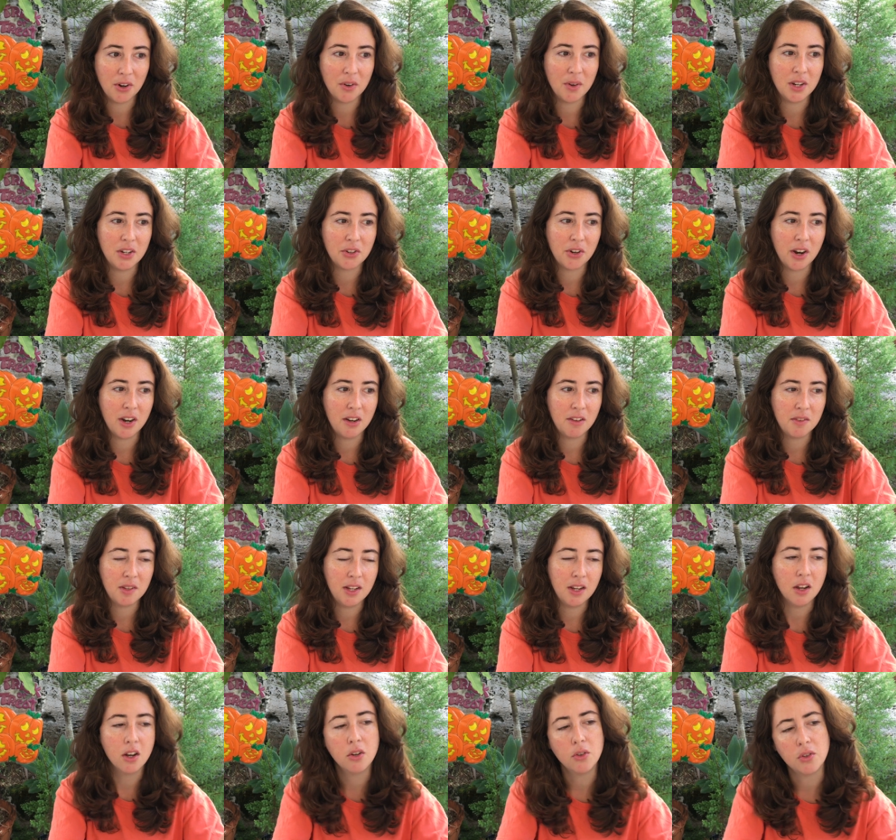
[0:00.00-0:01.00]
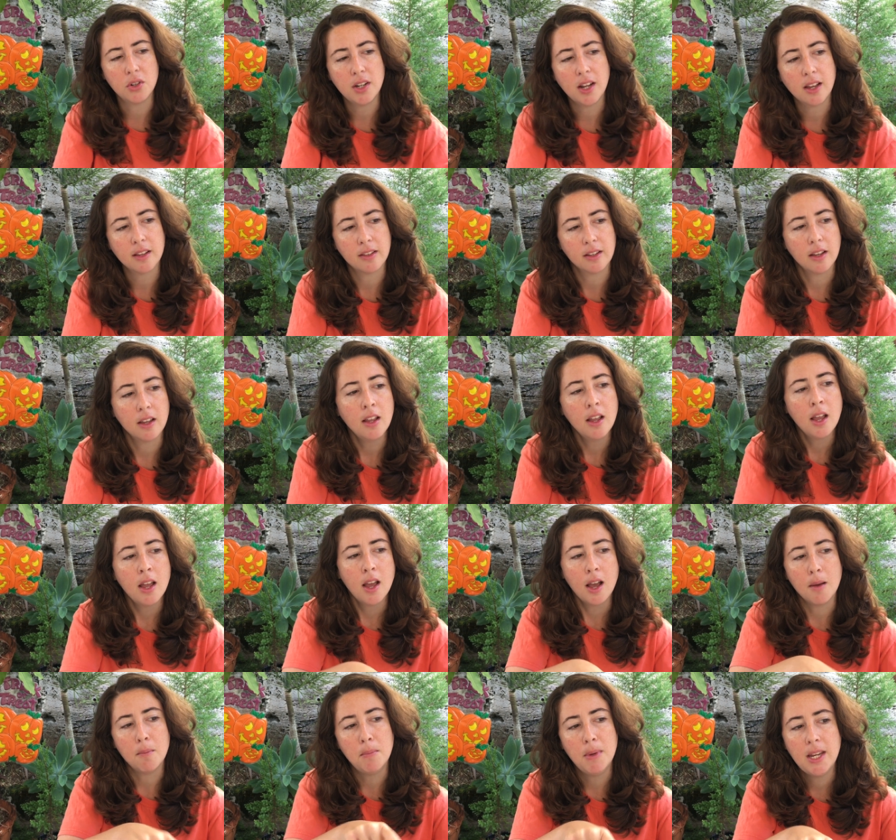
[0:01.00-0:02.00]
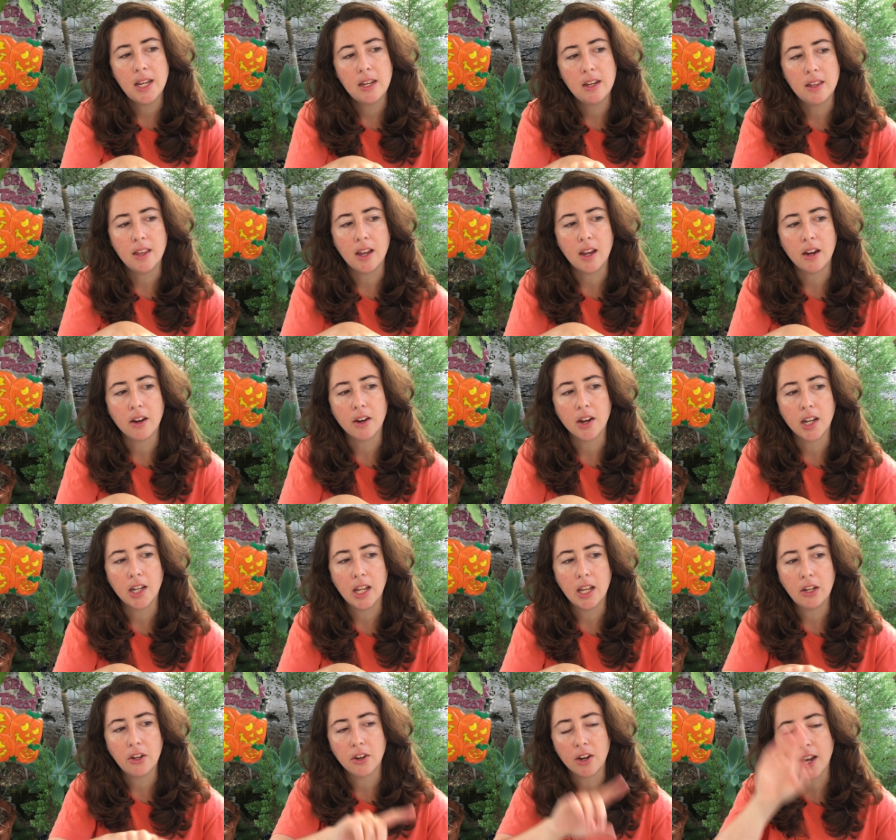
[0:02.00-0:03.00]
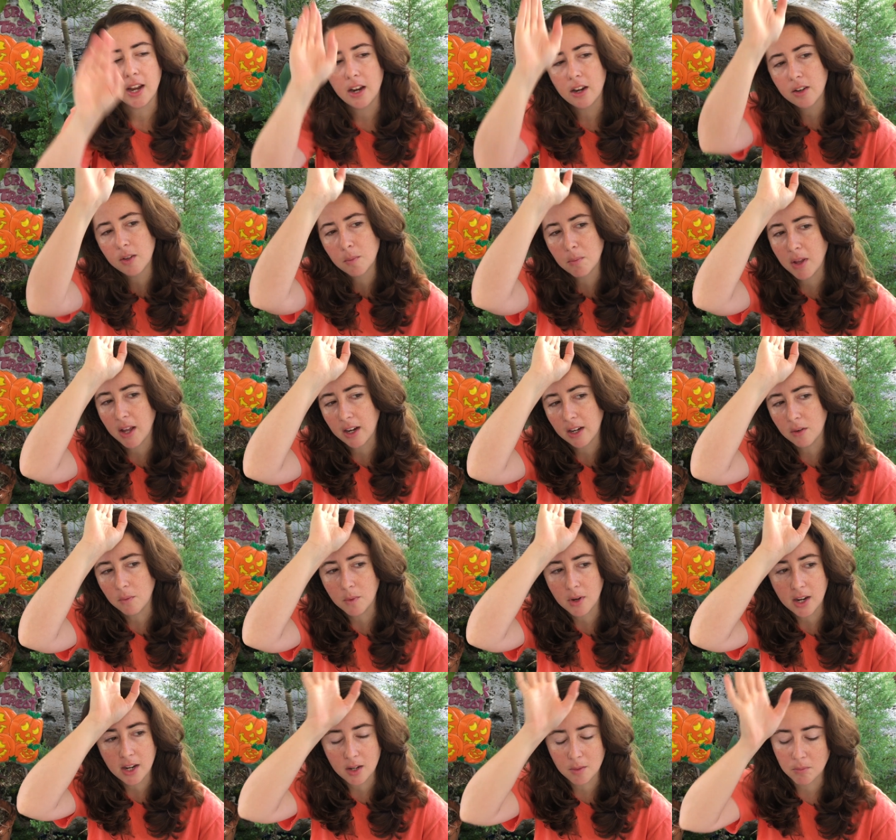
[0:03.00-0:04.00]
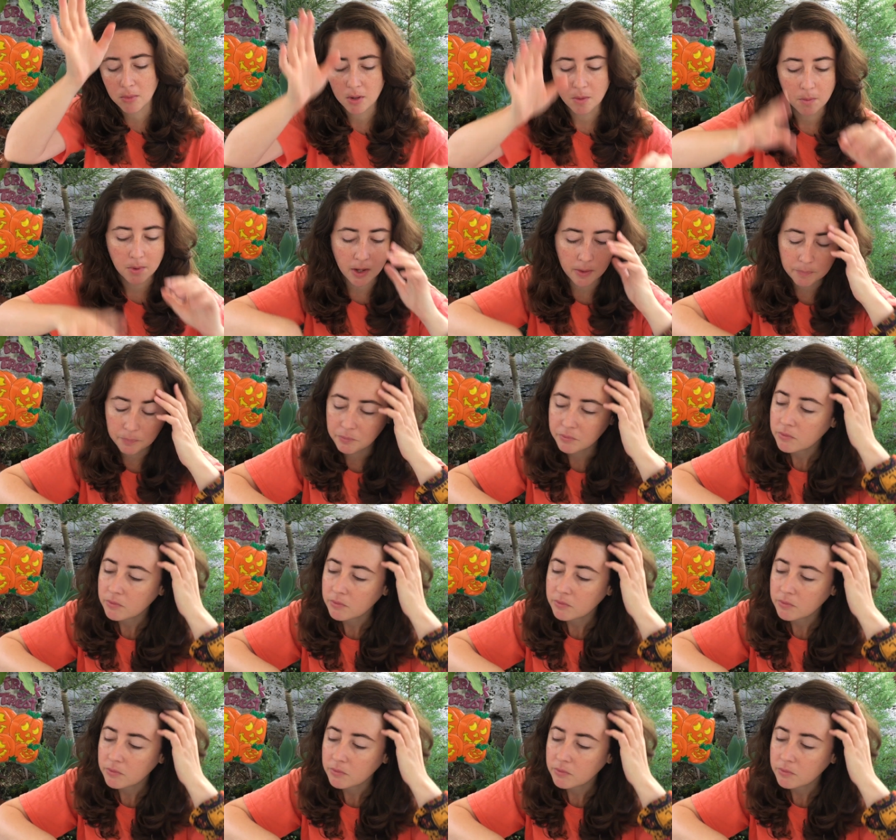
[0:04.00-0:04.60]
and trying to see, oh, she has a bead there, and like her hair is black and white and blah blah.